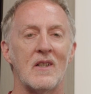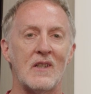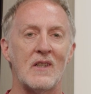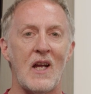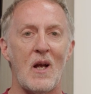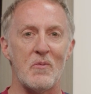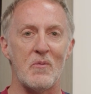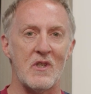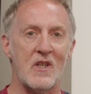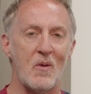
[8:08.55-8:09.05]

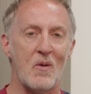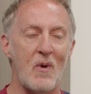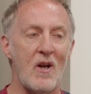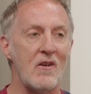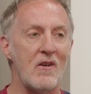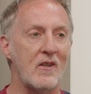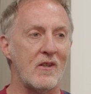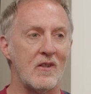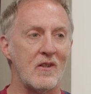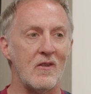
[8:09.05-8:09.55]
Captain
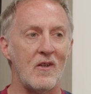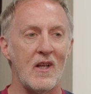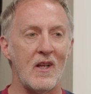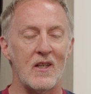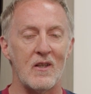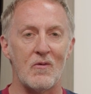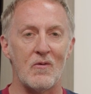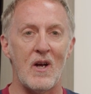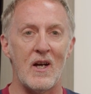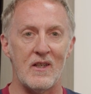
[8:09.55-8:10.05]
America and all that
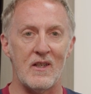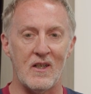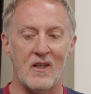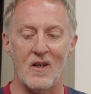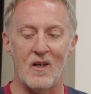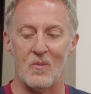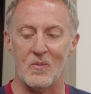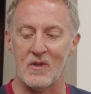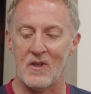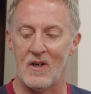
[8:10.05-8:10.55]
in a Ryder
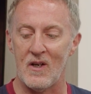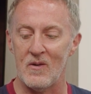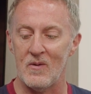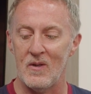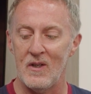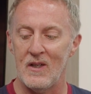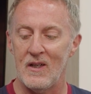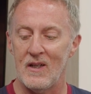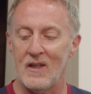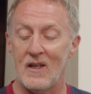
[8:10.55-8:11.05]
Cup. So
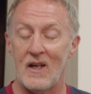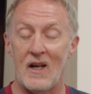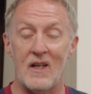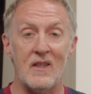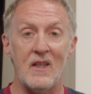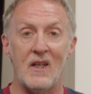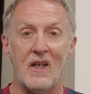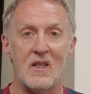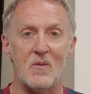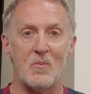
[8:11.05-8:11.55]
I
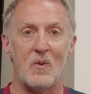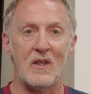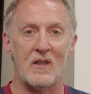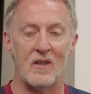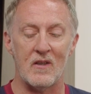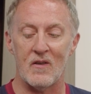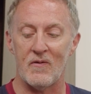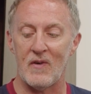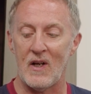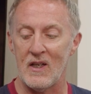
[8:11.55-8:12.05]
think he's been
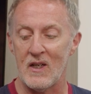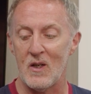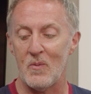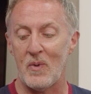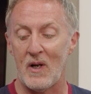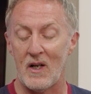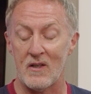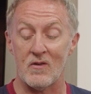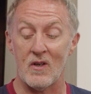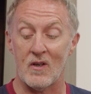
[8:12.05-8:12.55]
undervalued,
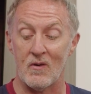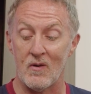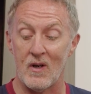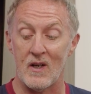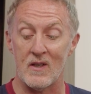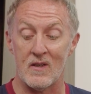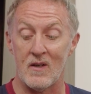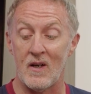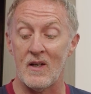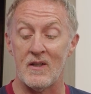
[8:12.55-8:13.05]
Patrick
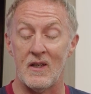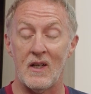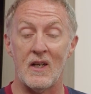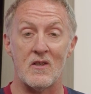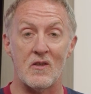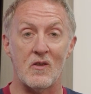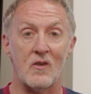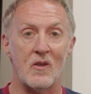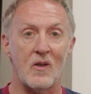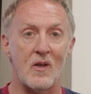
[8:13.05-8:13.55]
Reed. So I think
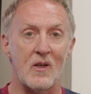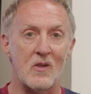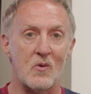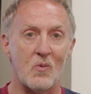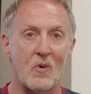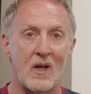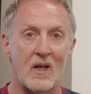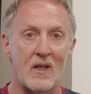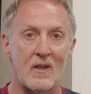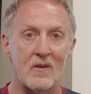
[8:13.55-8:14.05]
he's a good
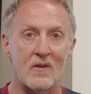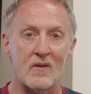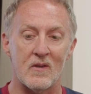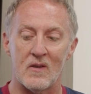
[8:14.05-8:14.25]
each way